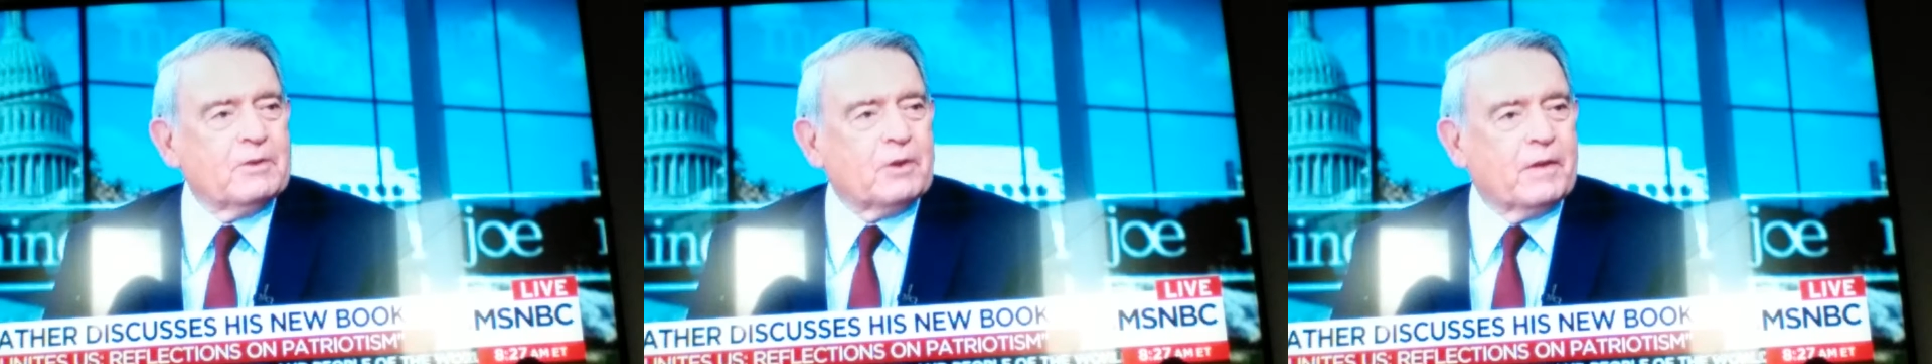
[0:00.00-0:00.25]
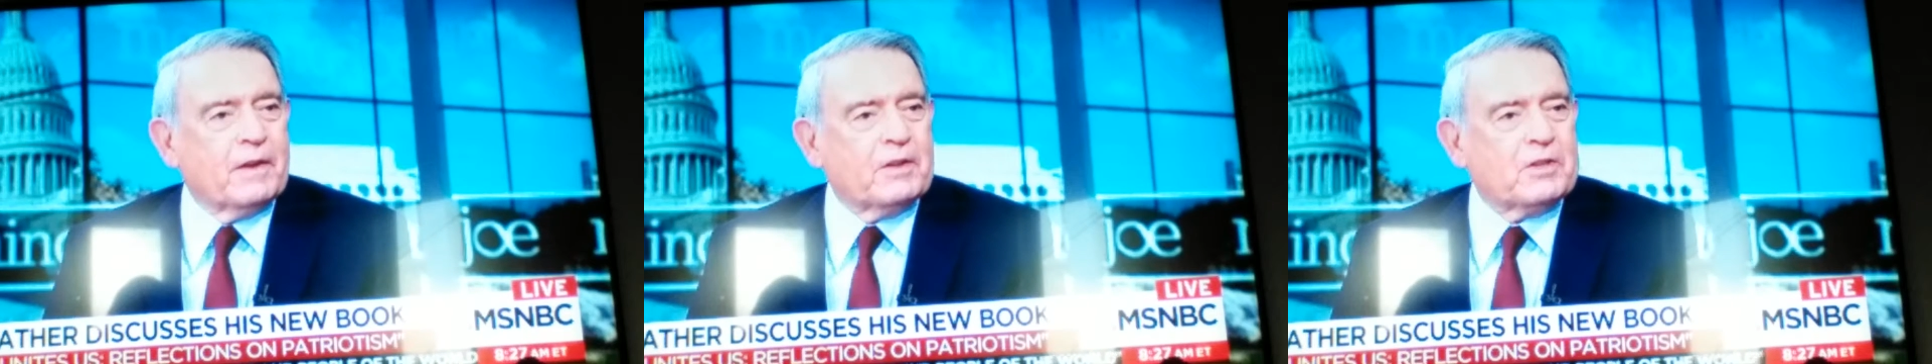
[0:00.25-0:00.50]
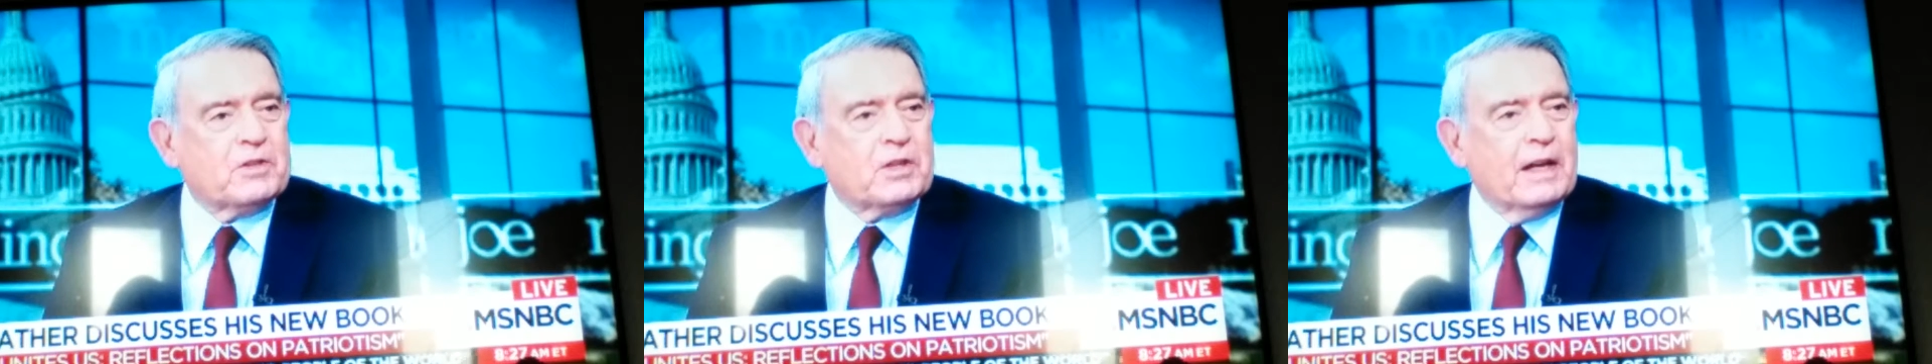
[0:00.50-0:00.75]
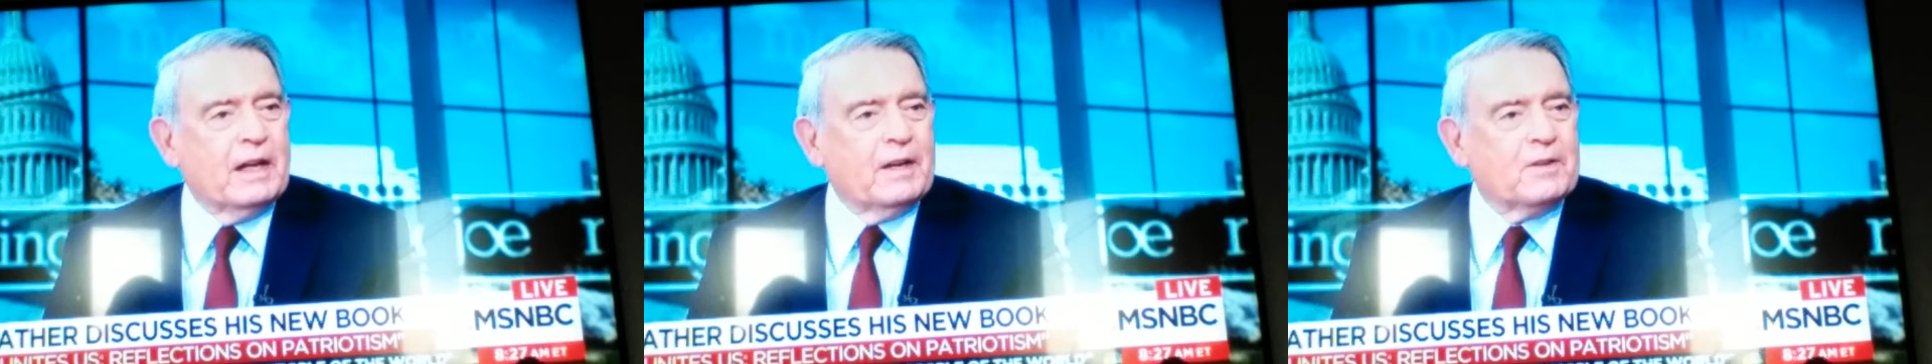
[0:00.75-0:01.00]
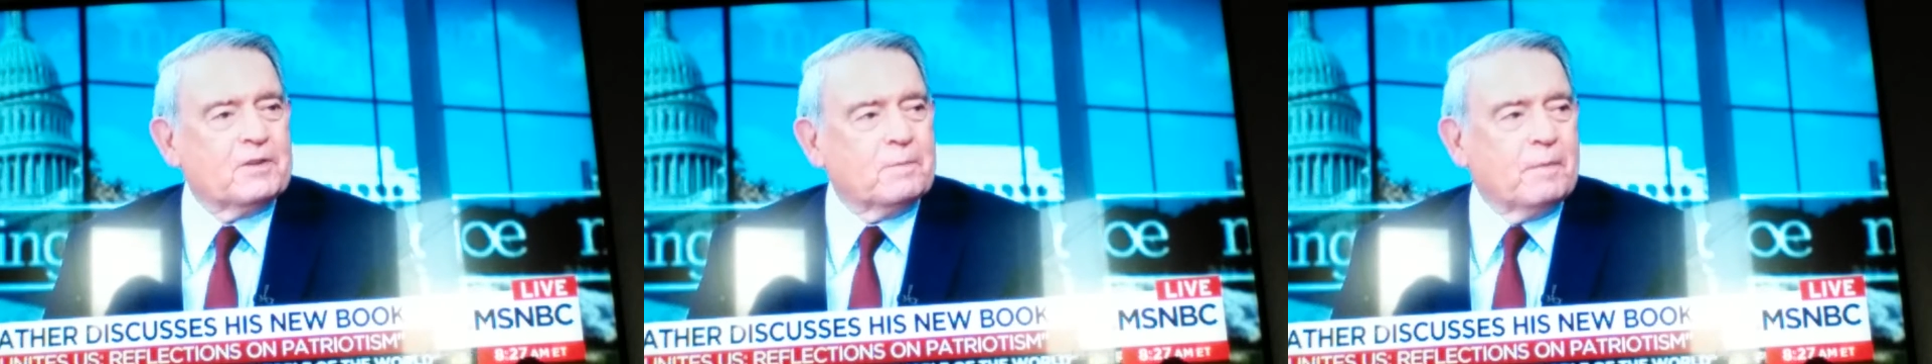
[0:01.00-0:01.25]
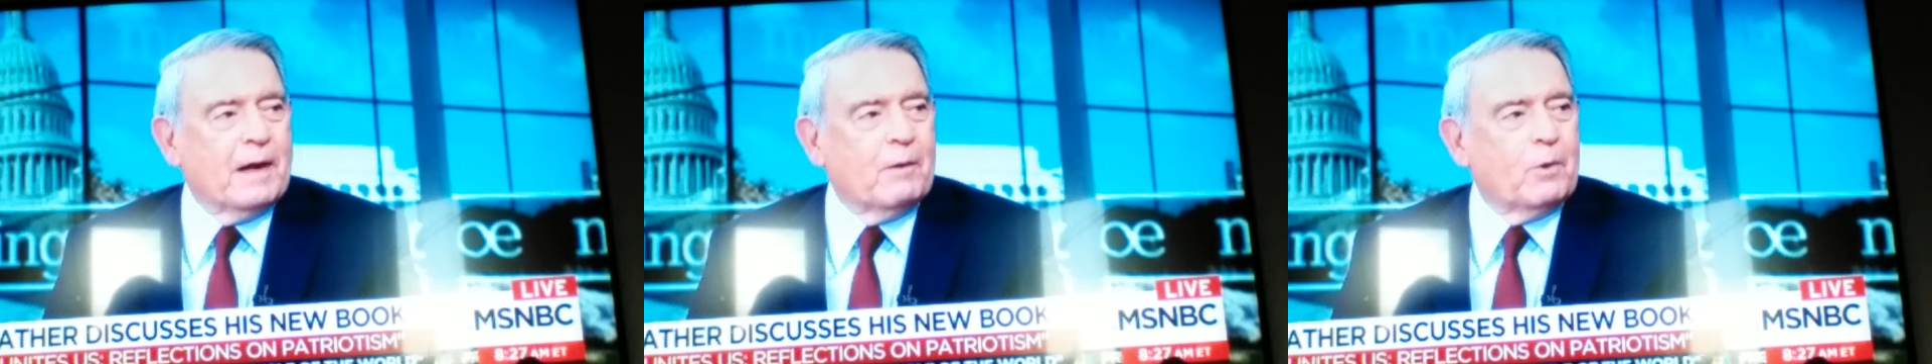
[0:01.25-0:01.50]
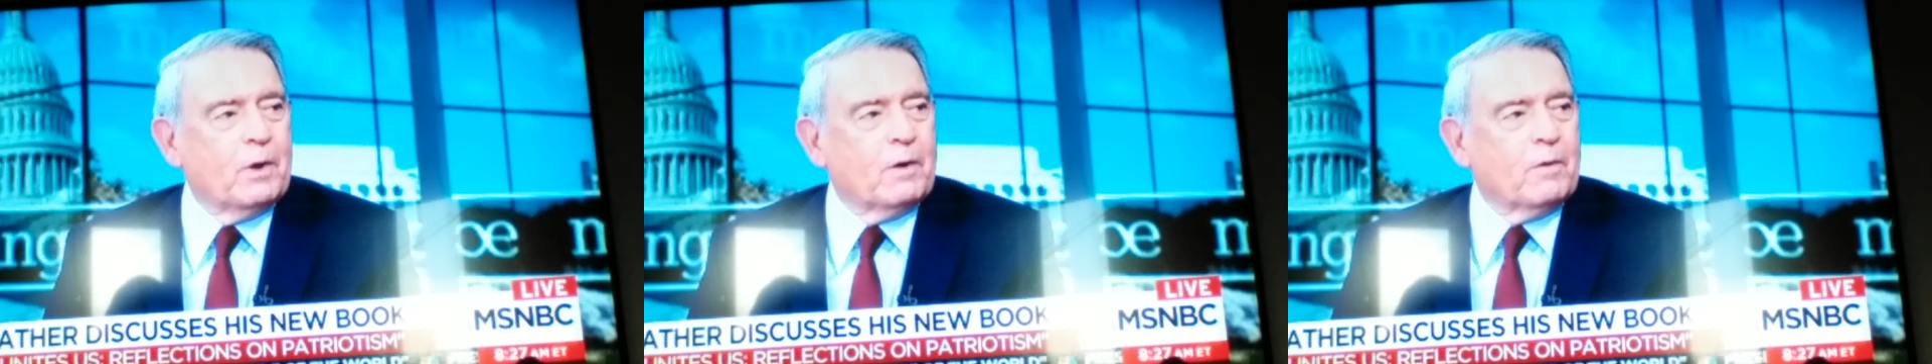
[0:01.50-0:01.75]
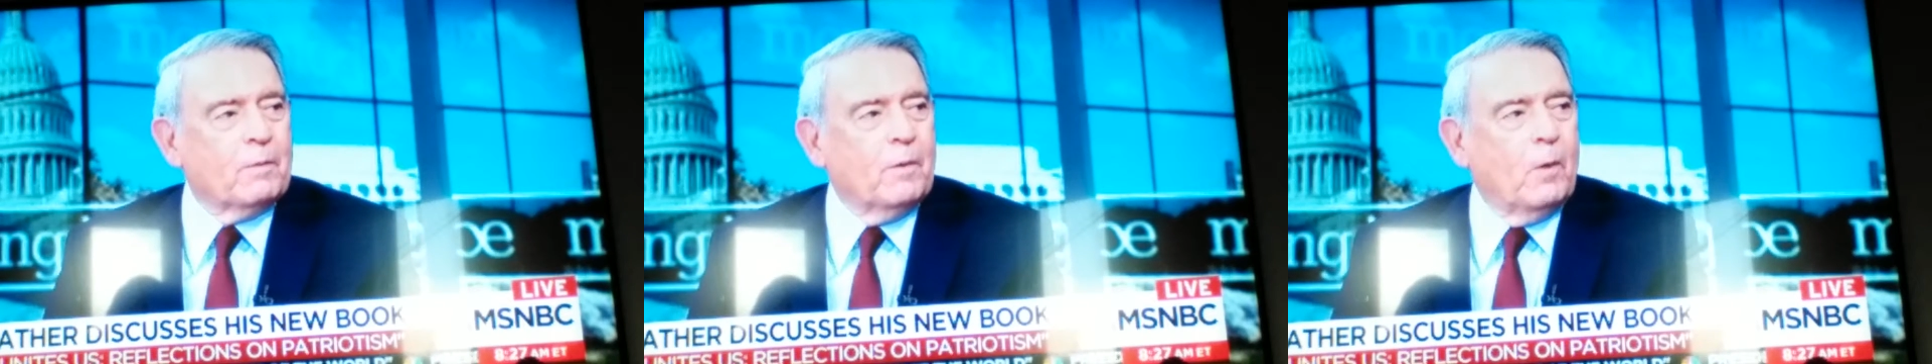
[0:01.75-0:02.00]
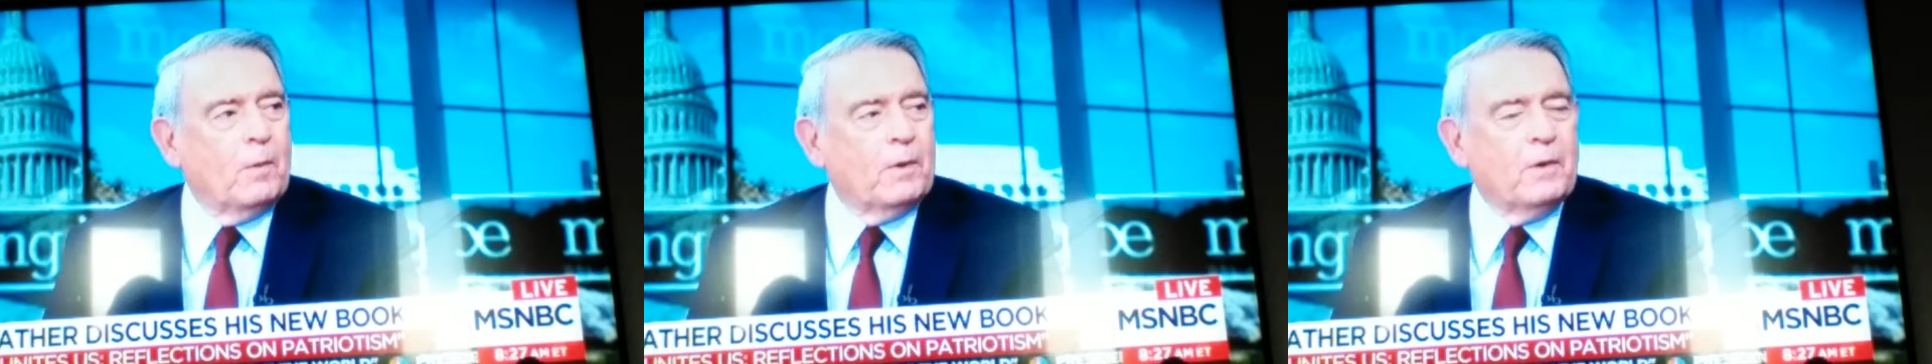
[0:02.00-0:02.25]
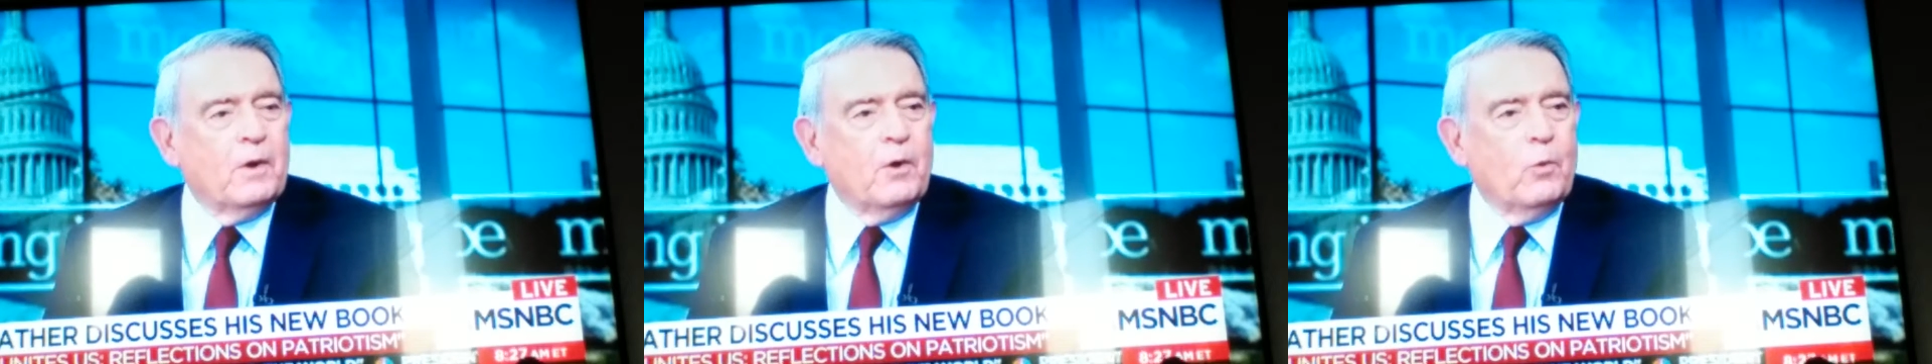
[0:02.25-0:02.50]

So I think steady is the byword of the moment.